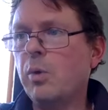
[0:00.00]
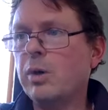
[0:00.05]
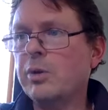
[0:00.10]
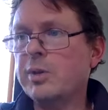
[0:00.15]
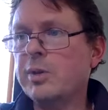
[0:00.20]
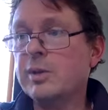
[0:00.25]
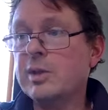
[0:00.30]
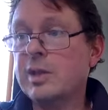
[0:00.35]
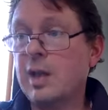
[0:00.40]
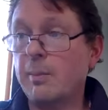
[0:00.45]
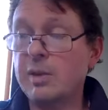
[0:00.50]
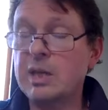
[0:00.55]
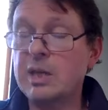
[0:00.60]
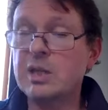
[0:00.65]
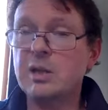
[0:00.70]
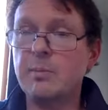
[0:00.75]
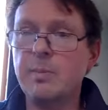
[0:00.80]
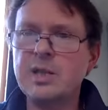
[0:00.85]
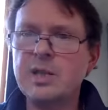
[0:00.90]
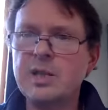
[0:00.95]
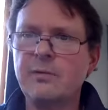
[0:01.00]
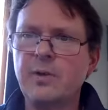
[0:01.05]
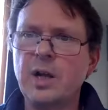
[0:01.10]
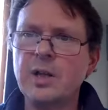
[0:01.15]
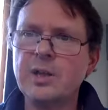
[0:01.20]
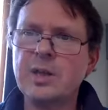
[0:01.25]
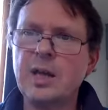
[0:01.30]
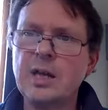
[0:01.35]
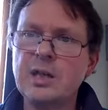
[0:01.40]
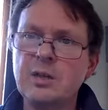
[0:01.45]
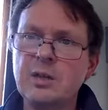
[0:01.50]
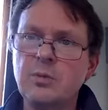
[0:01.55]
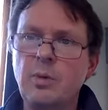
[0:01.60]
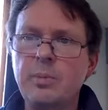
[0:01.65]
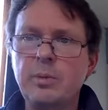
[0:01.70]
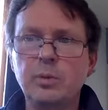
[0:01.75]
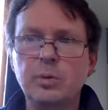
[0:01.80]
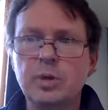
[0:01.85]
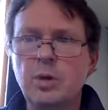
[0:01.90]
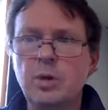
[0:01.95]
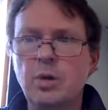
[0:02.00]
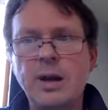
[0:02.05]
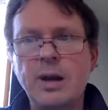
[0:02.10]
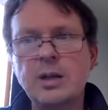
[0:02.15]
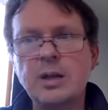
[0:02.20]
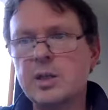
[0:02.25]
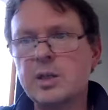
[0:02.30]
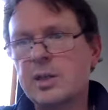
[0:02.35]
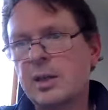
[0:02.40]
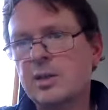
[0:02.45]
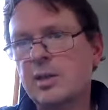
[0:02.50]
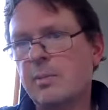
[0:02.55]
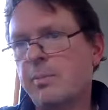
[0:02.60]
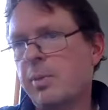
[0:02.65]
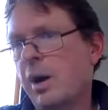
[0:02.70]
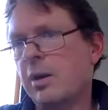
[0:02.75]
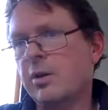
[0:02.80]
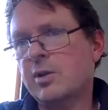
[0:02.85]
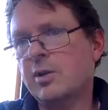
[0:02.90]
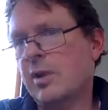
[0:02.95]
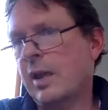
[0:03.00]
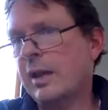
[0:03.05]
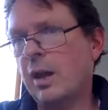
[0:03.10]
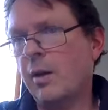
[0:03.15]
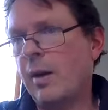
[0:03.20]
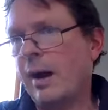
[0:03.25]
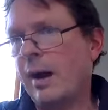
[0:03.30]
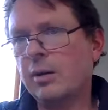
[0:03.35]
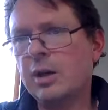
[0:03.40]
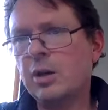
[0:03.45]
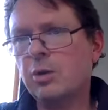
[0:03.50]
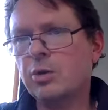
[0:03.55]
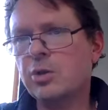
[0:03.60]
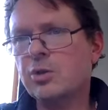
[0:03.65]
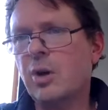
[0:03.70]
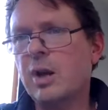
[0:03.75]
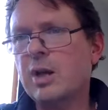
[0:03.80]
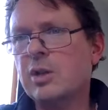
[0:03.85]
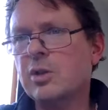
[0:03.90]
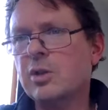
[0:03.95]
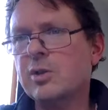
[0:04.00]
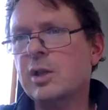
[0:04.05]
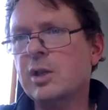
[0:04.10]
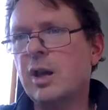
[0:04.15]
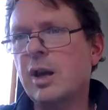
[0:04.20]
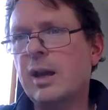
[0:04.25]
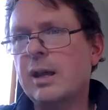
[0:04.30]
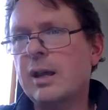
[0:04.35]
well, some of these domestic violence cases where people do horrendous things to partners and then go out and kill strangers,